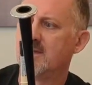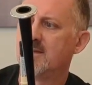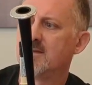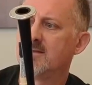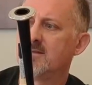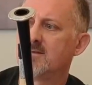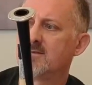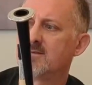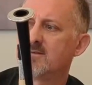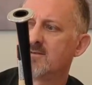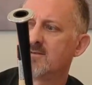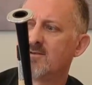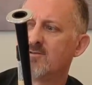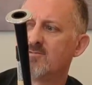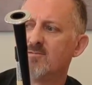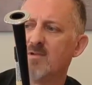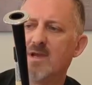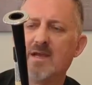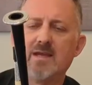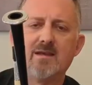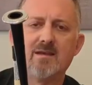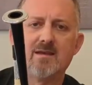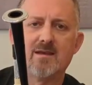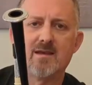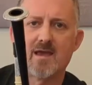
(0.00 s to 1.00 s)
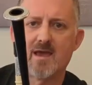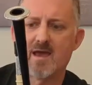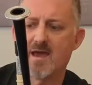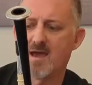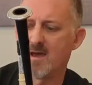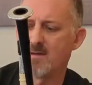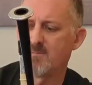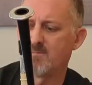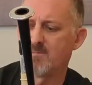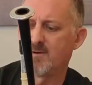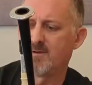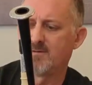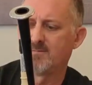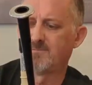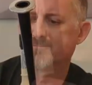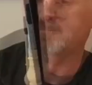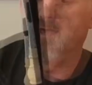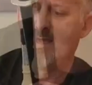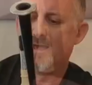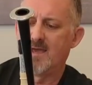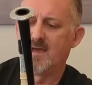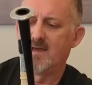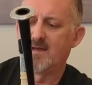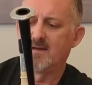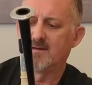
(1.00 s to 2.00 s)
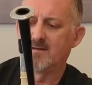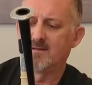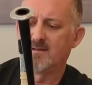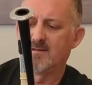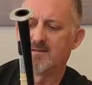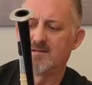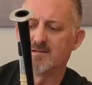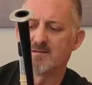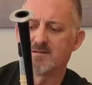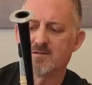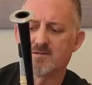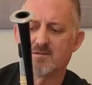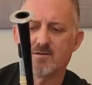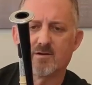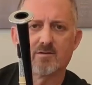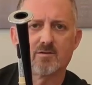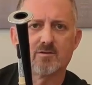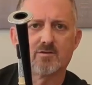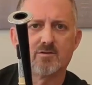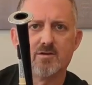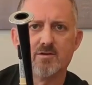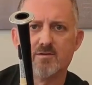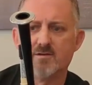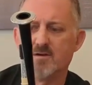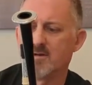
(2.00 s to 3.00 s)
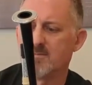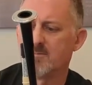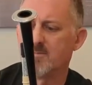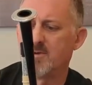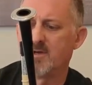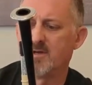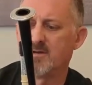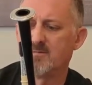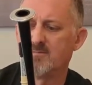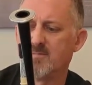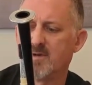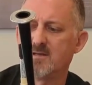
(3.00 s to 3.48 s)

This is a ring cap. And this is called a tuning pin.